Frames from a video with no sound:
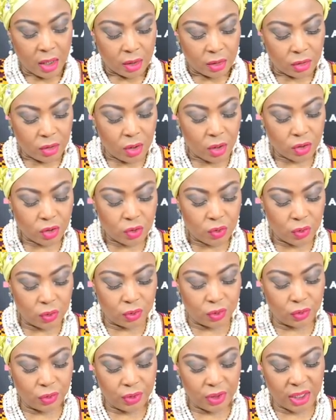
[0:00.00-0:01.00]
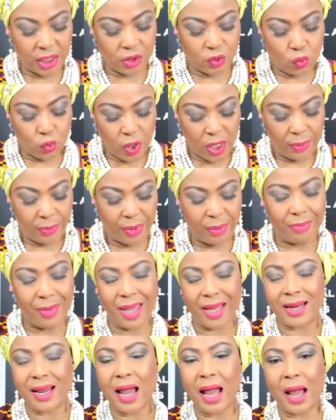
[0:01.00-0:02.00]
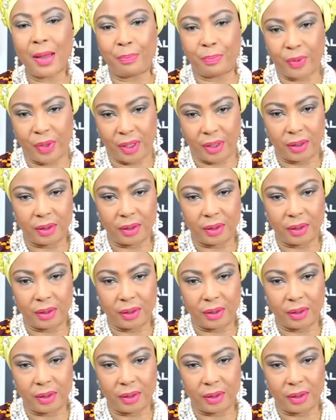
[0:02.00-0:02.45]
Those who do this will be made happy.